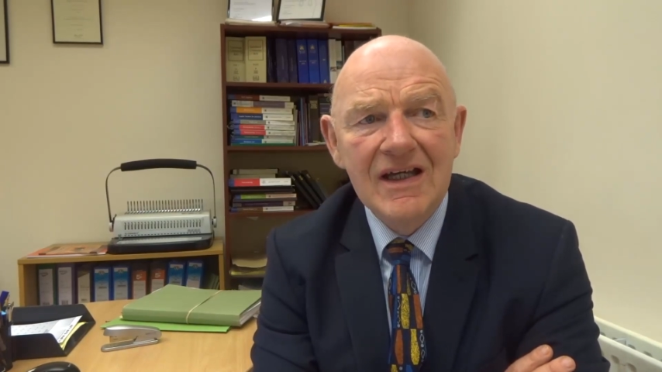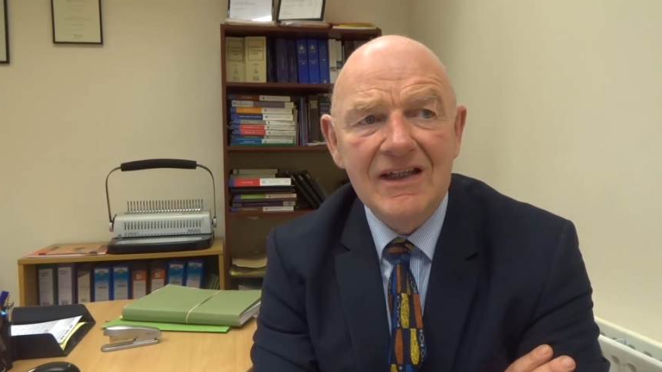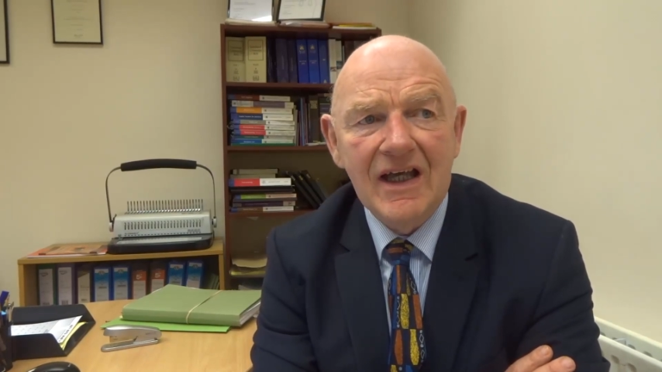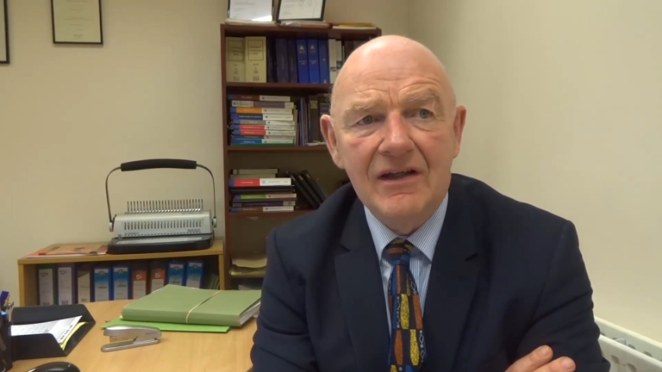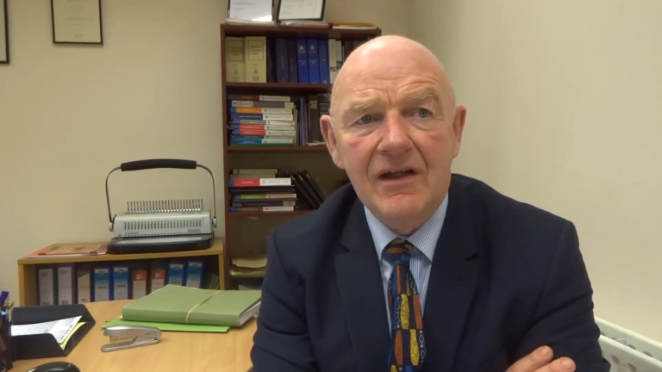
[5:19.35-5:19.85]

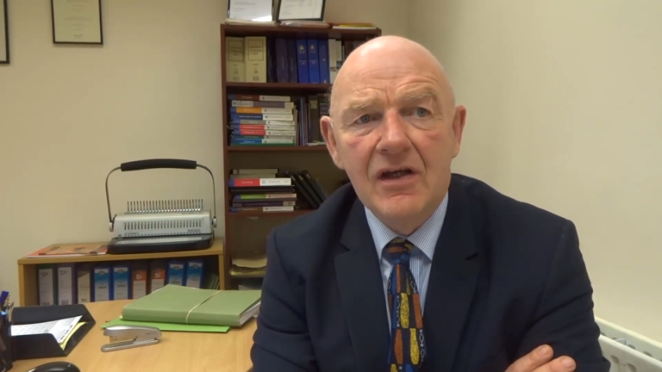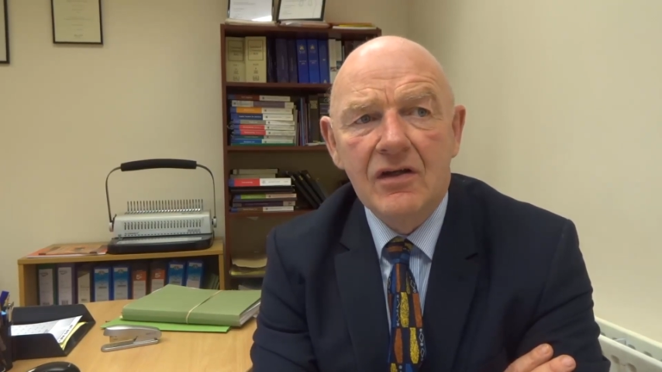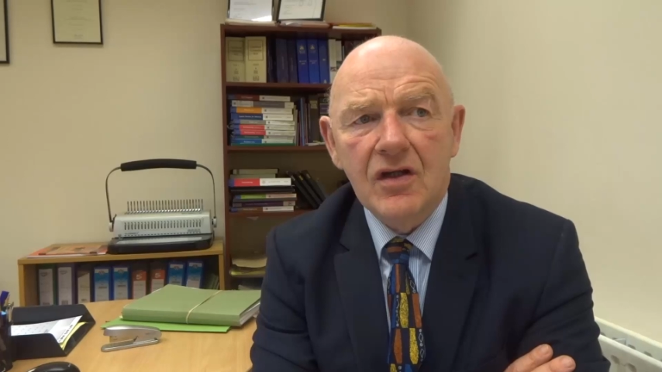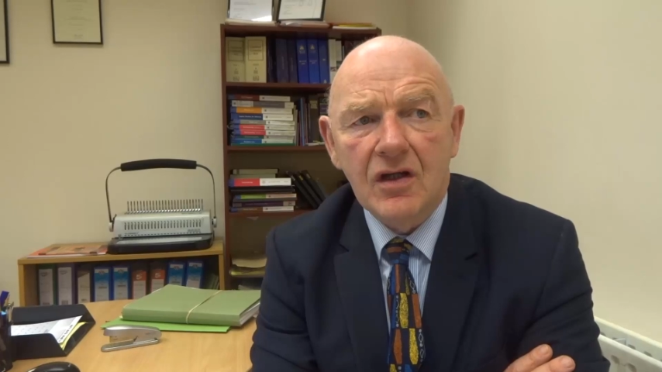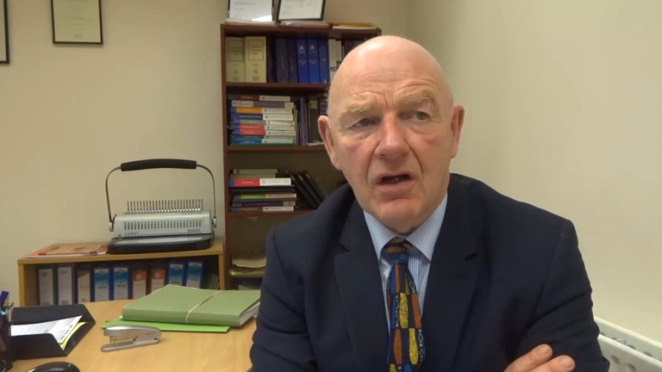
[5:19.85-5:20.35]
then
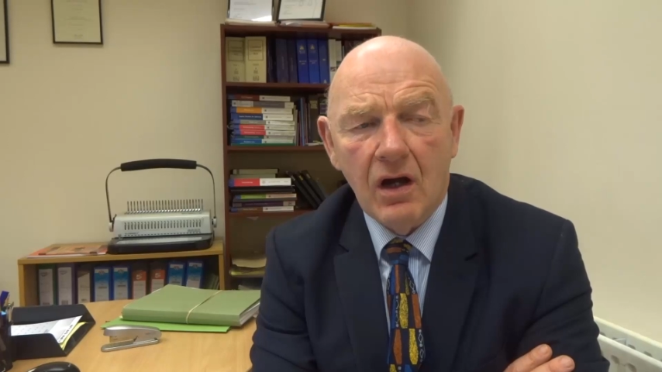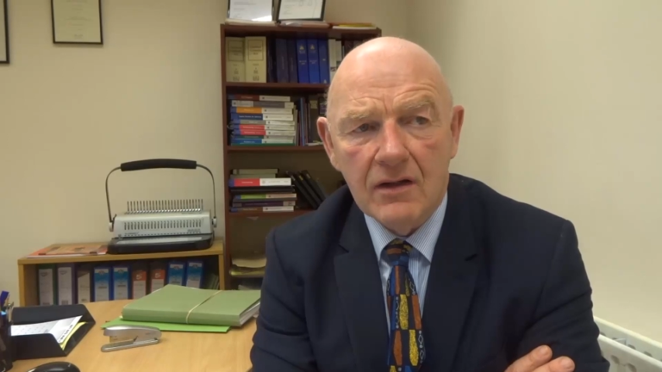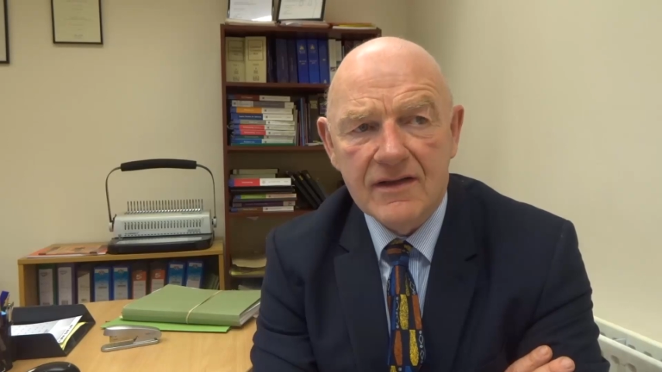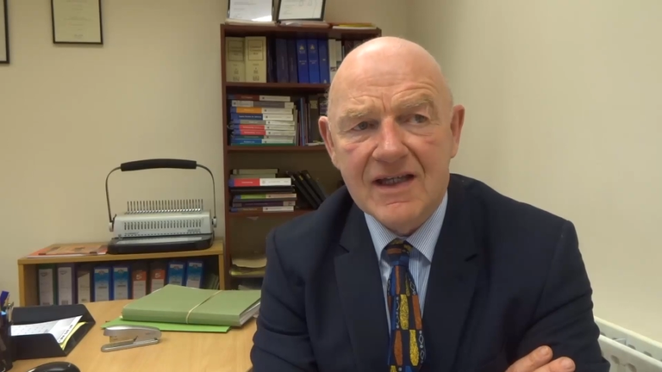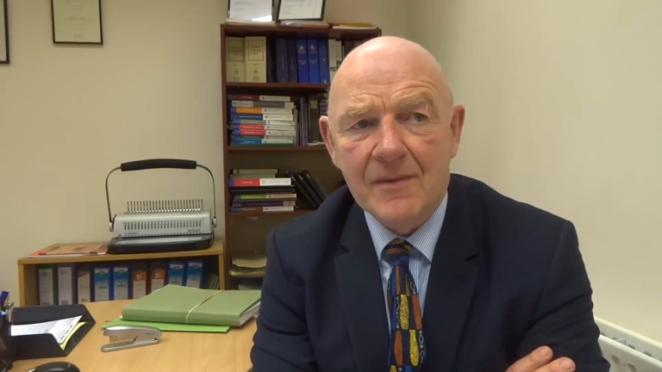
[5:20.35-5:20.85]
the
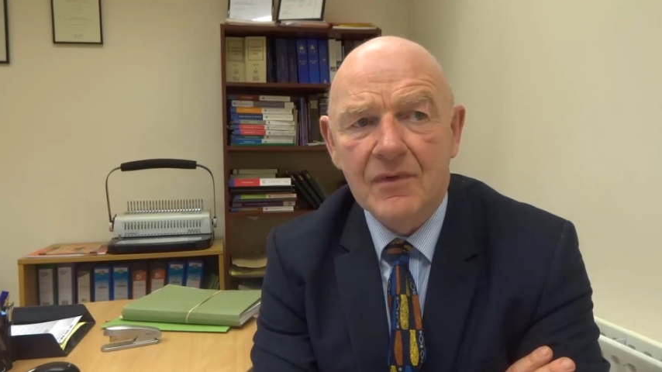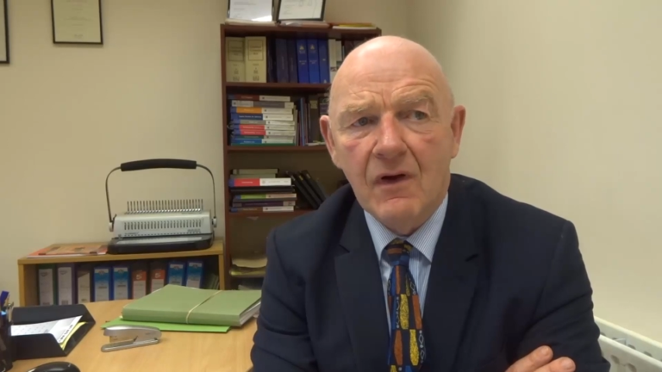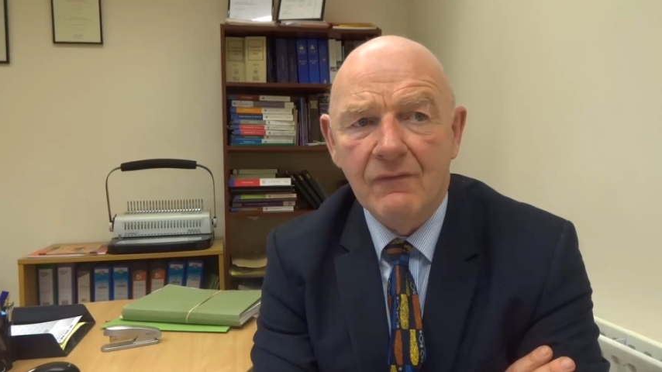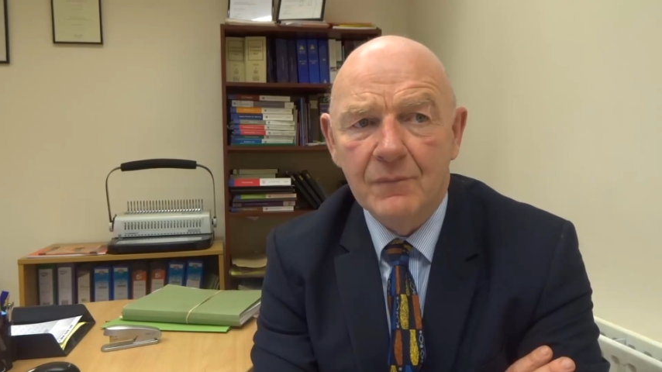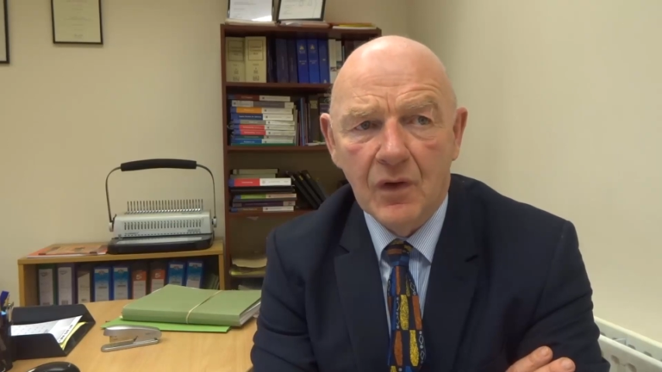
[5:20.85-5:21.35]
concept
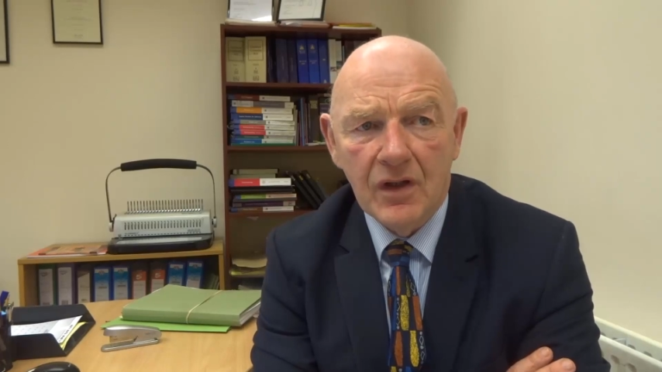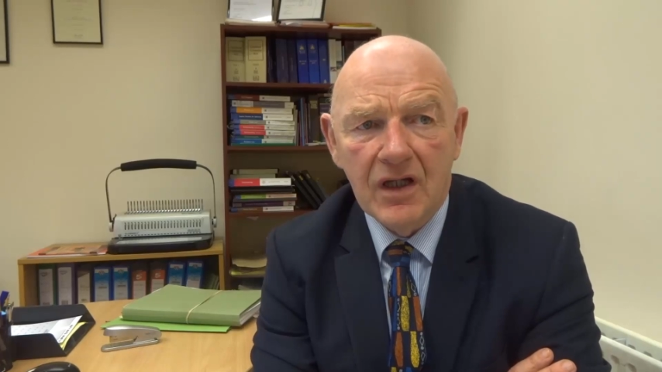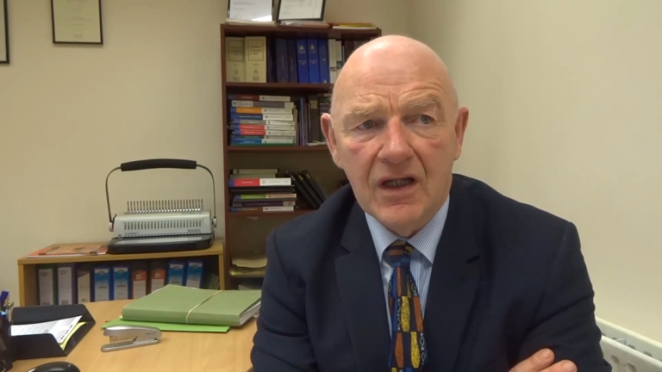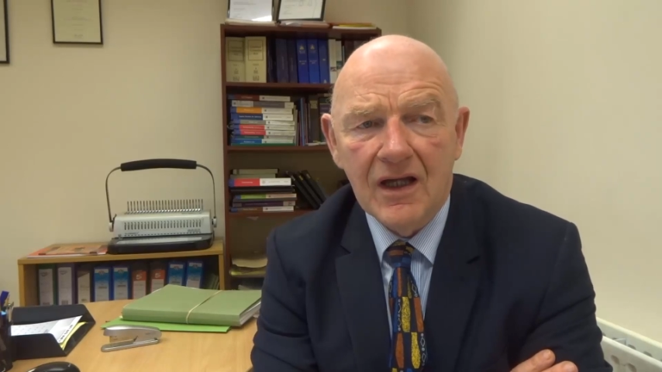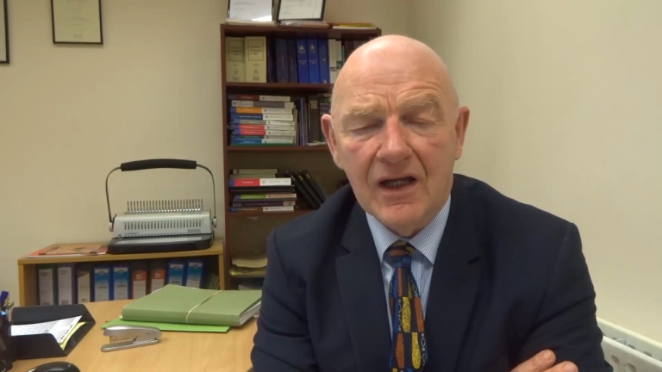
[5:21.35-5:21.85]
of bullying